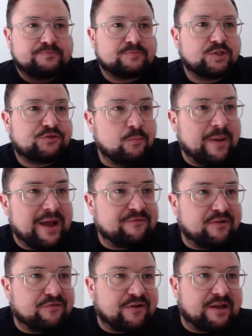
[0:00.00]
Just feel bad for the
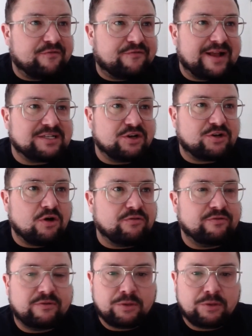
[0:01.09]
fucking fans that are gone.